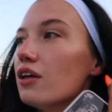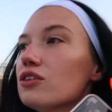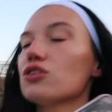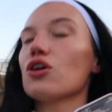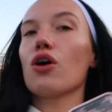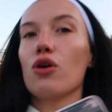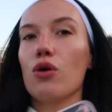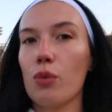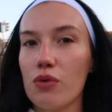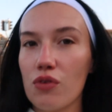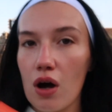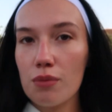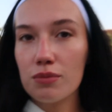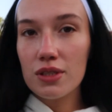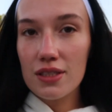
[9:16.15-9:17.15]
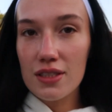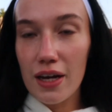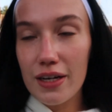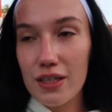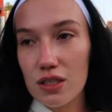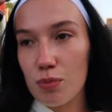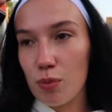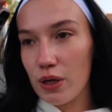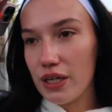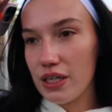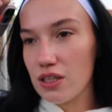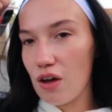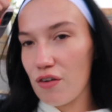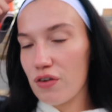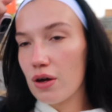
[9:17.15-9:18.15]
So we've come to
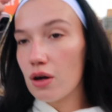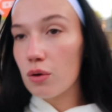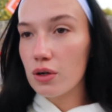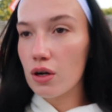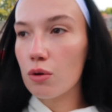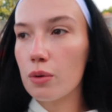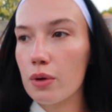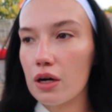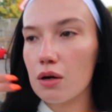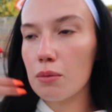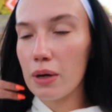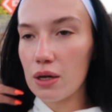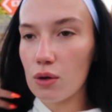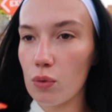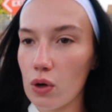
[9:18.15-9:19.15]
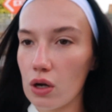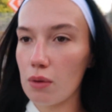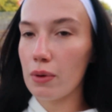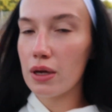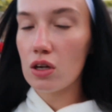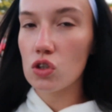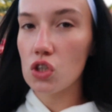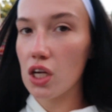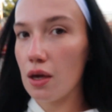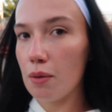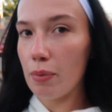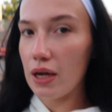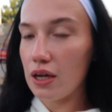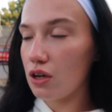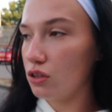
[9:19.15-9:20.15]
Sainsbury's. I think we know what we're going to make. We're going to make chicken
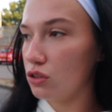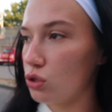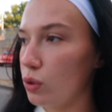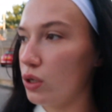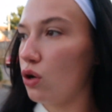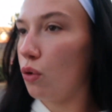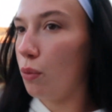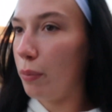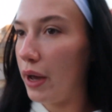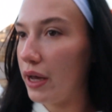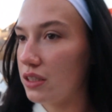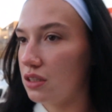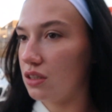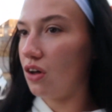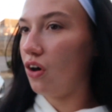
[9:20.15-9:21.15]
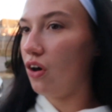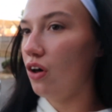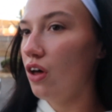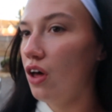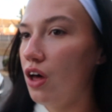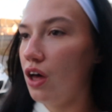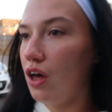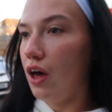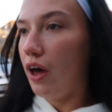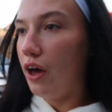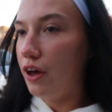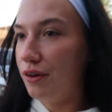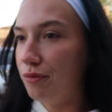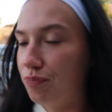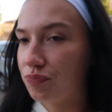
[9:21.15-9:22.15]
bacon and sweet corn pasta.
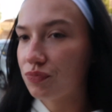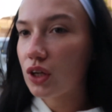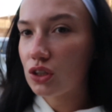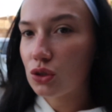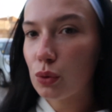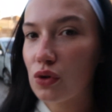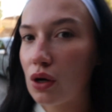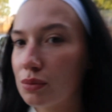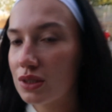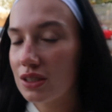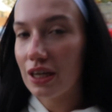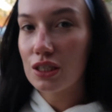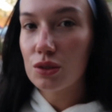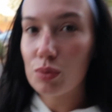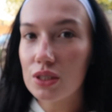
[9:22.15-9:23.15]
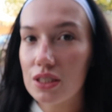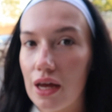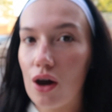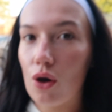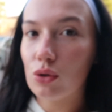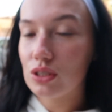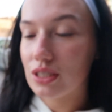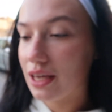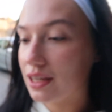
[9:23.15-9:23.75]
Um, so we've come to Sainsbury's now to